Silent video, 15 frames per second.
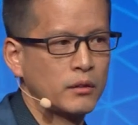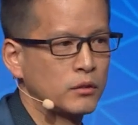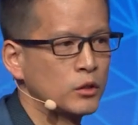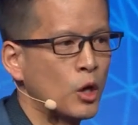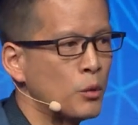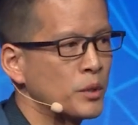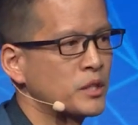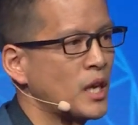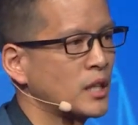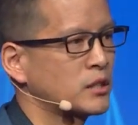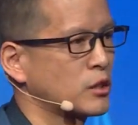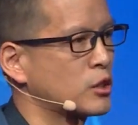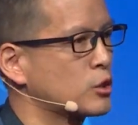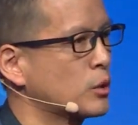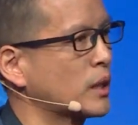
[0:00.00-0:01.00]
no one takes
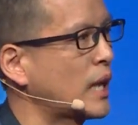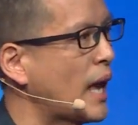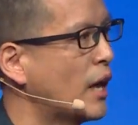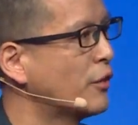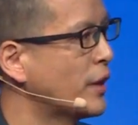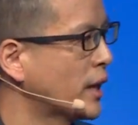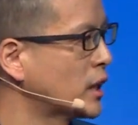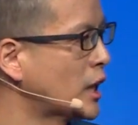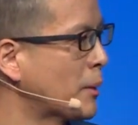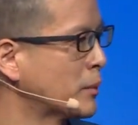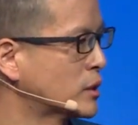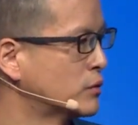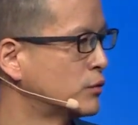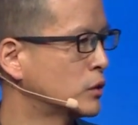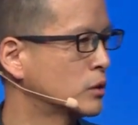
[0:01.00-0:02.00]
a strict health
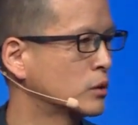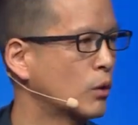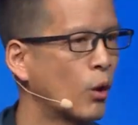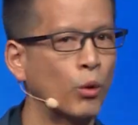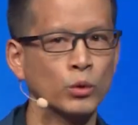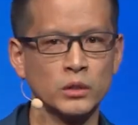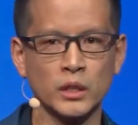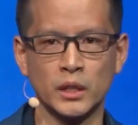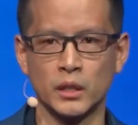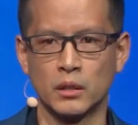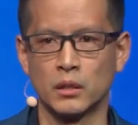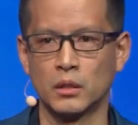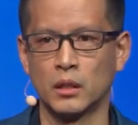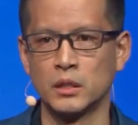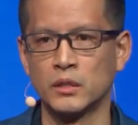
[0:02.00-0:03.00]
economics view only
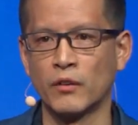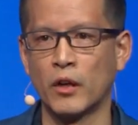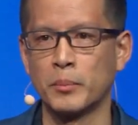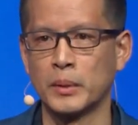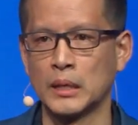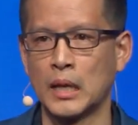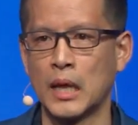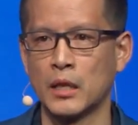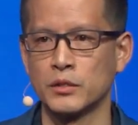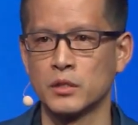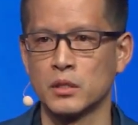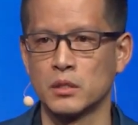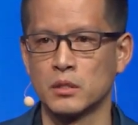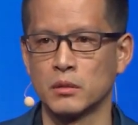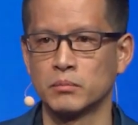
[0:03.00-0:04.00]
in developing a health
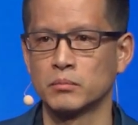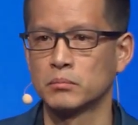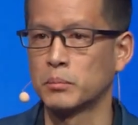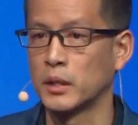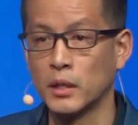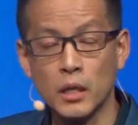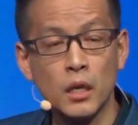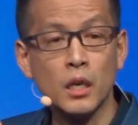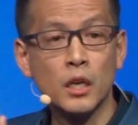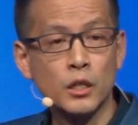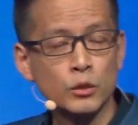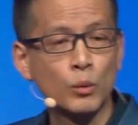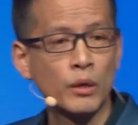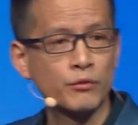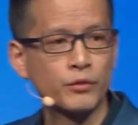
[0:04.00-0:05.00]
system. But
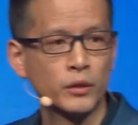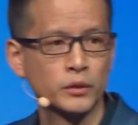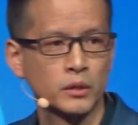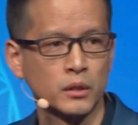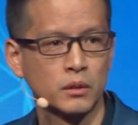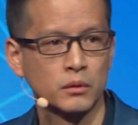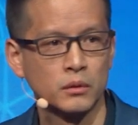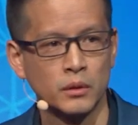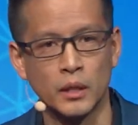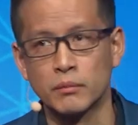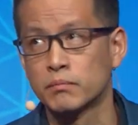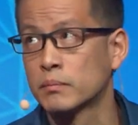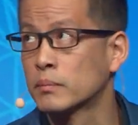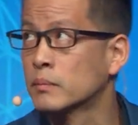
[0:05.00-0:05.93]
here's one filter, right?